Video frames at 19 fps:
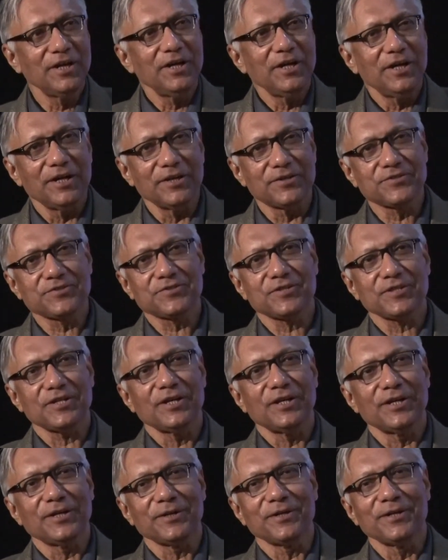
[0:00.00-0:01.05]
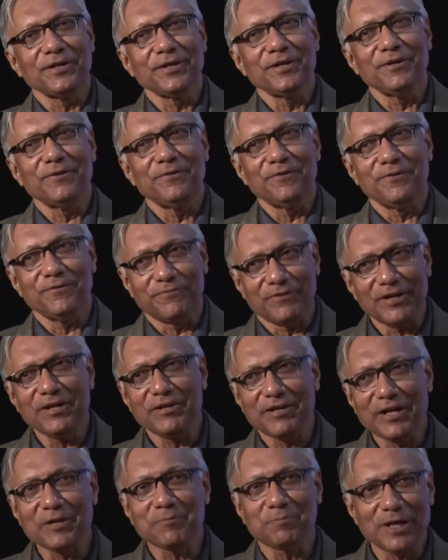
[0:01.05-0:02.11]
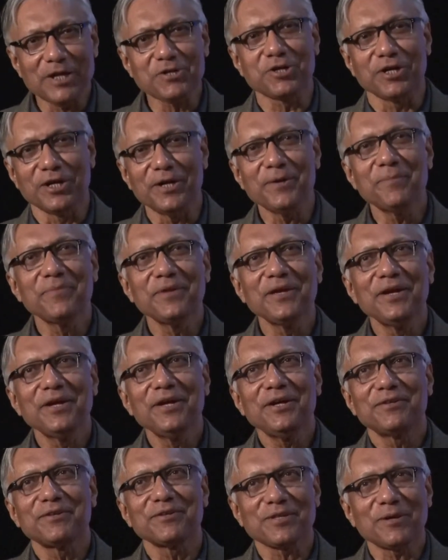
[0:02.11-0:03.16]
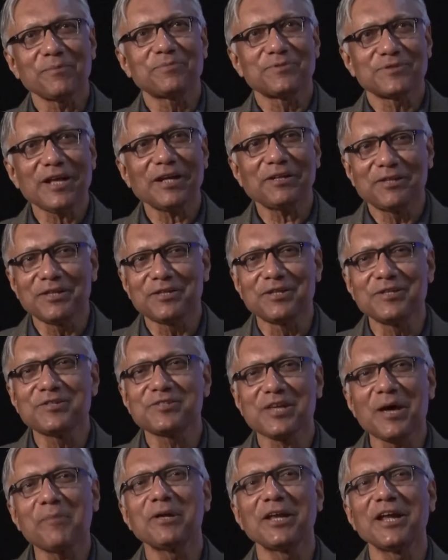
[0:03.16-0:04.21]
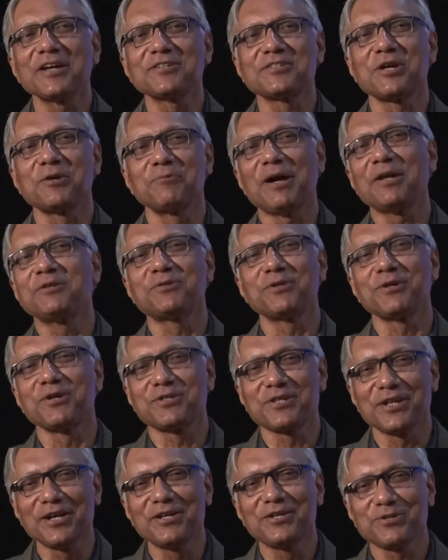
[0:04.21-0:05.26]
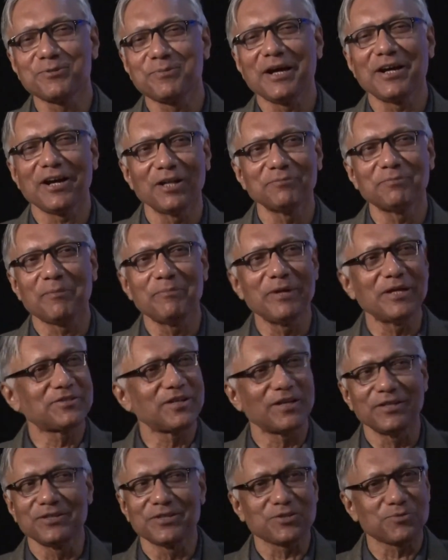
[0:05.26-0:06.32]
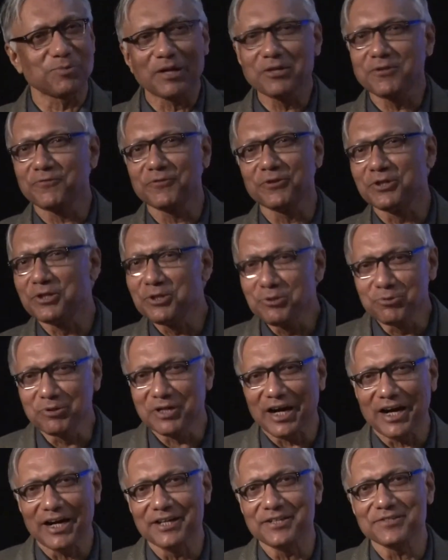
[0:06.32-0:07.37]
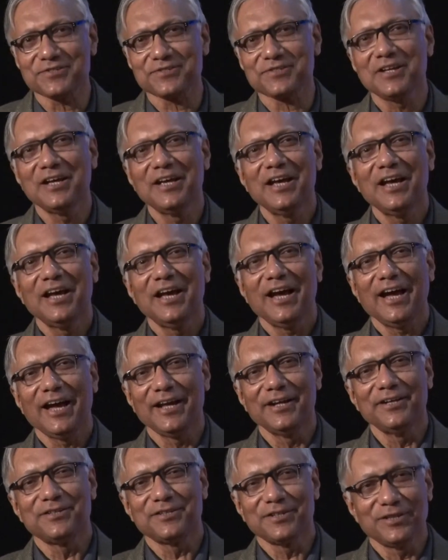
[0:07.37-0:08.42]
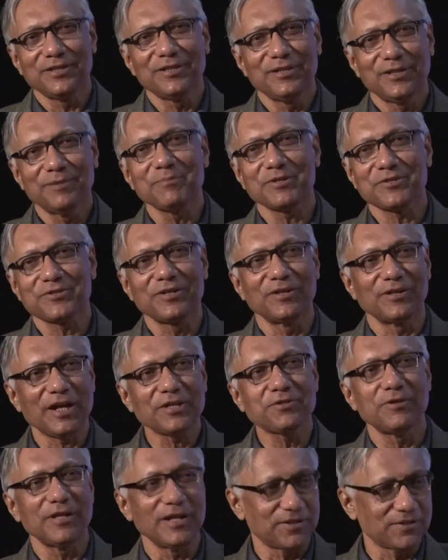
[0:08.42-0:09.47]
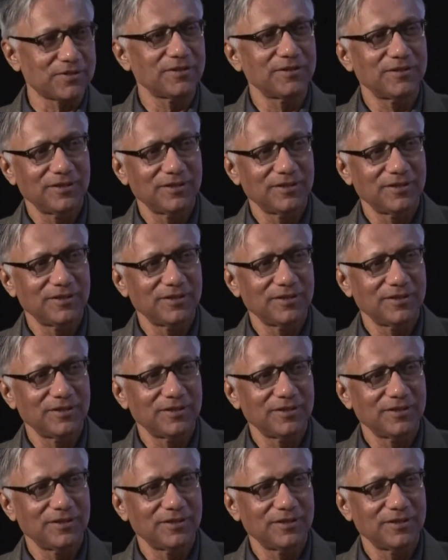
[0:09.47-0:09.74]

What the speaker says: It's a very great pleasure, the slightly destabilizing one, to return to my alma mater in this wonderful new guise, and must congratulate